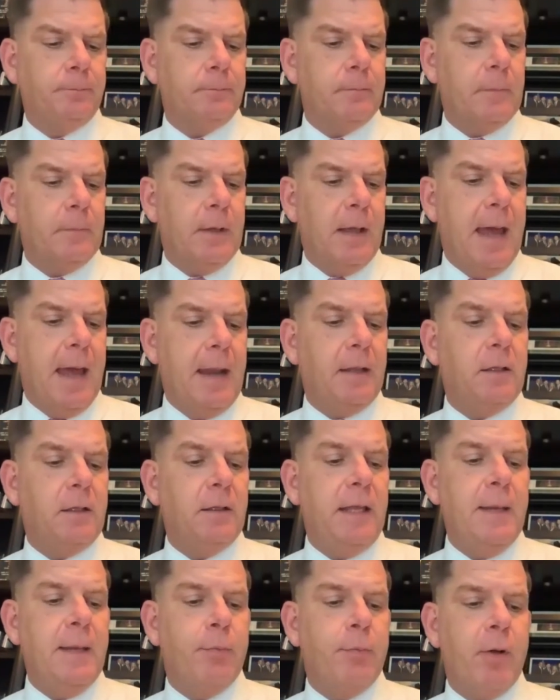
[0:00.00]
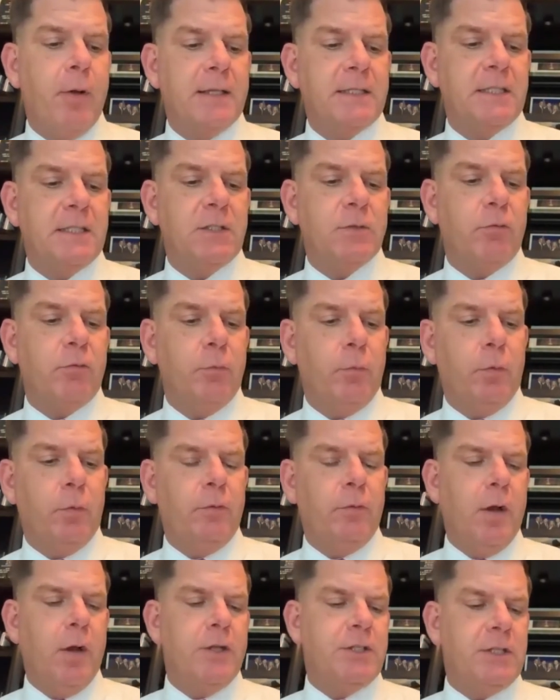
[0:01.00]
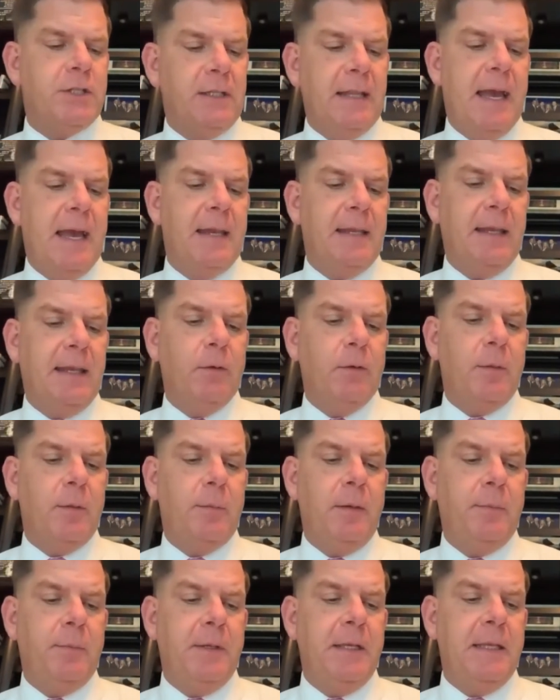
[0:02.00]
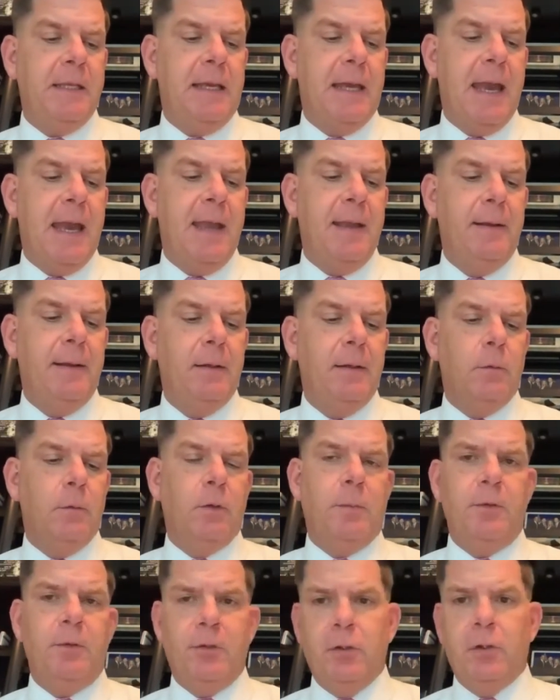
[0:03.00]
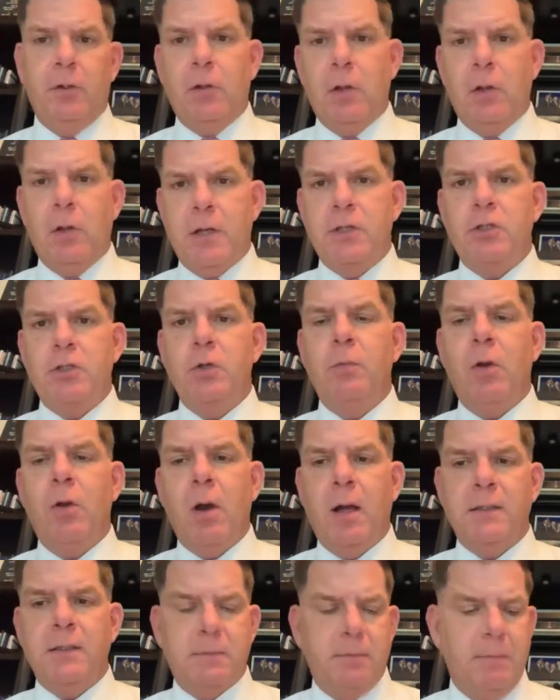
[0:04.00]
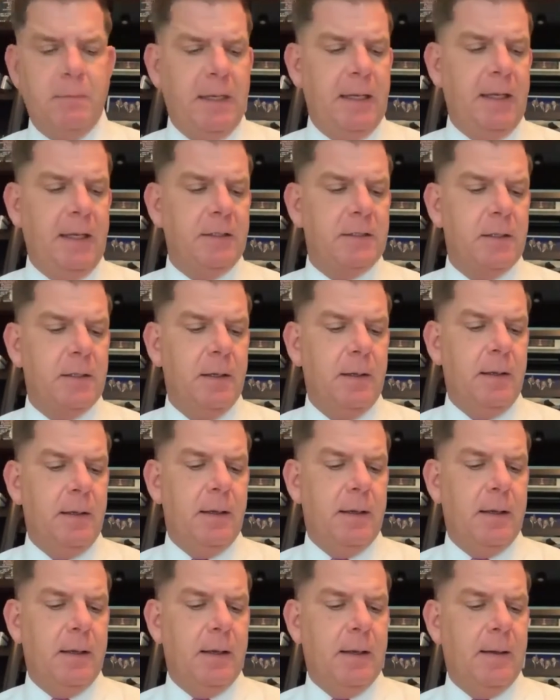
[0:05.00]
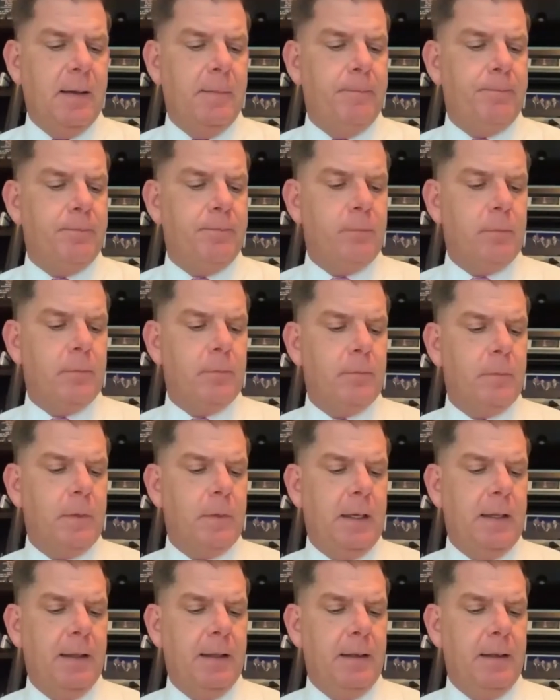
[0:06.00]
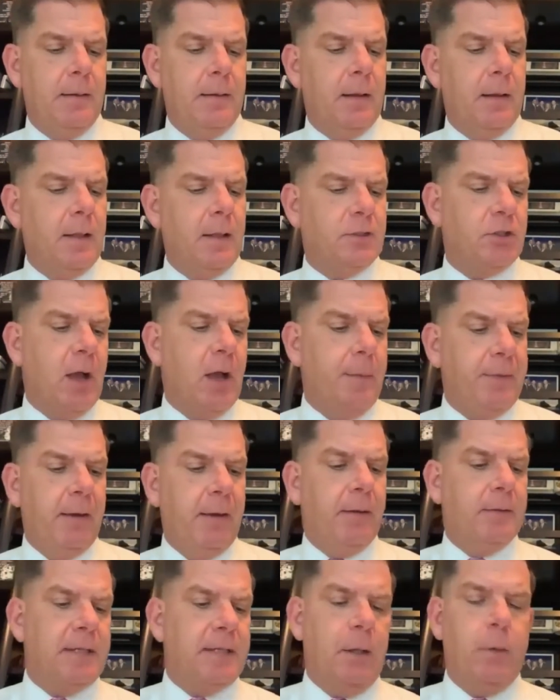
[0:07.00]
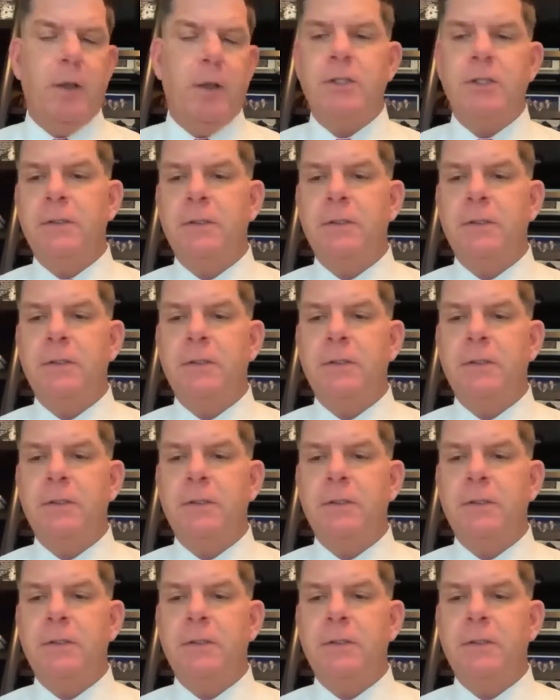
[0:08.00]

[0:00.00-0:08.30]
Article 80 process, we're launching that again with the BPDA. We're going to be doing a lot of Zoom calls and meetings. And then I'll stop there. I'll take questions.